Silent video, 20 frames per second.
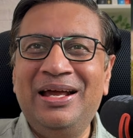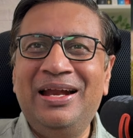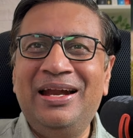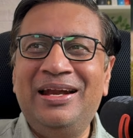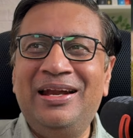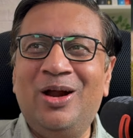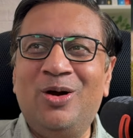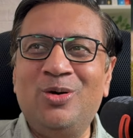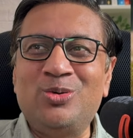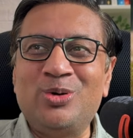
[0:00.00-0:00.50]

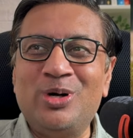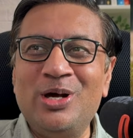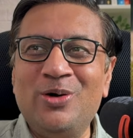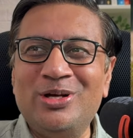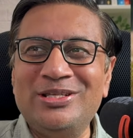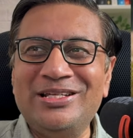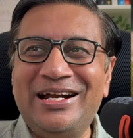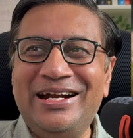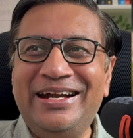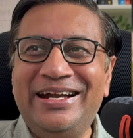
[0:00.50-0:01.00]
Now today
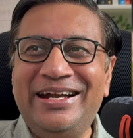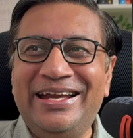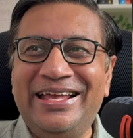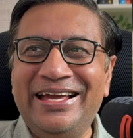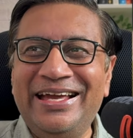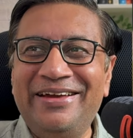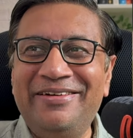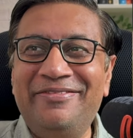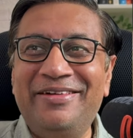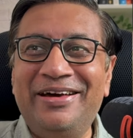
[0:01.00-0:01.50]
was a
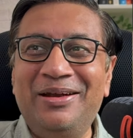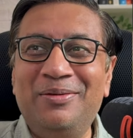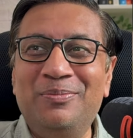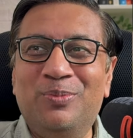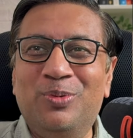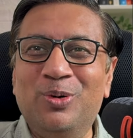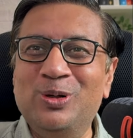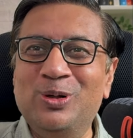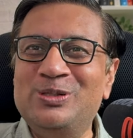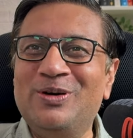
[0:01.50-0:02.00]
day when
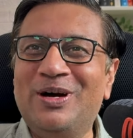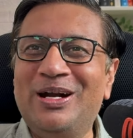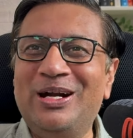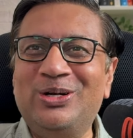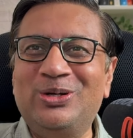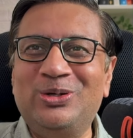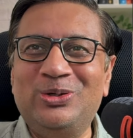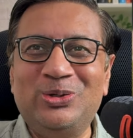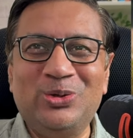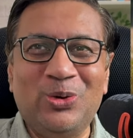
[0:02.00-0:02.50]
bulls were
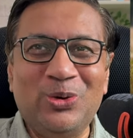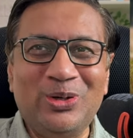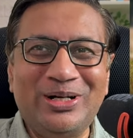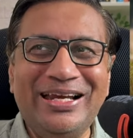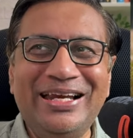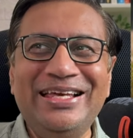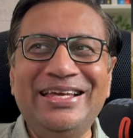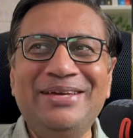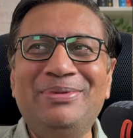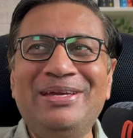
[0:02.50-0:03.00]

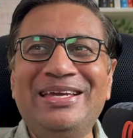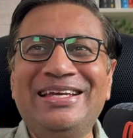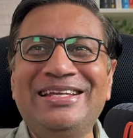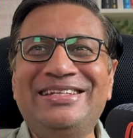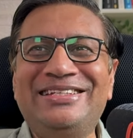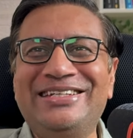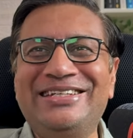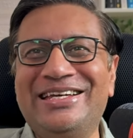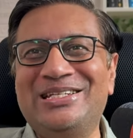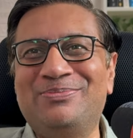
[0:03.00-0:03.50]
totally
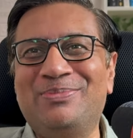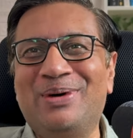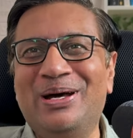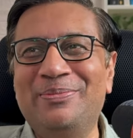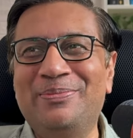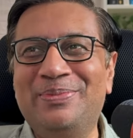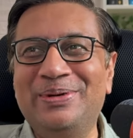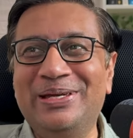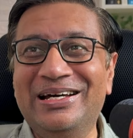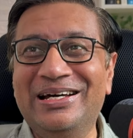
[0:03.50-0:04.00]
being chased by
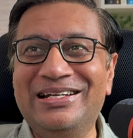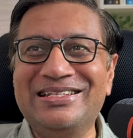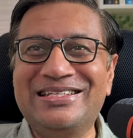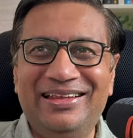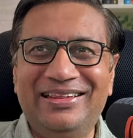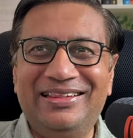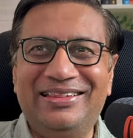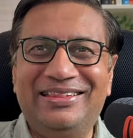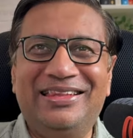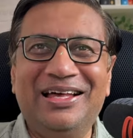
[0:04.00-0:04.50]
bears.